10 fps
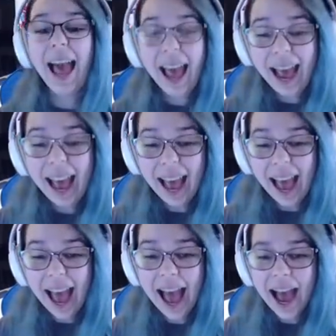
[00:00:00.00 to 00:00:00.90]
Don't
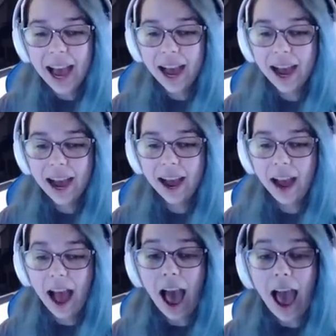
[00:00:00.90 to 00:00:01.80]
wreck or they're going
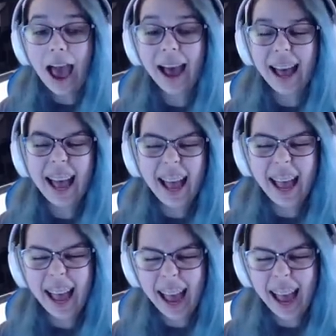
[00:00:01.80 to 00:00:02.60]
to stop us.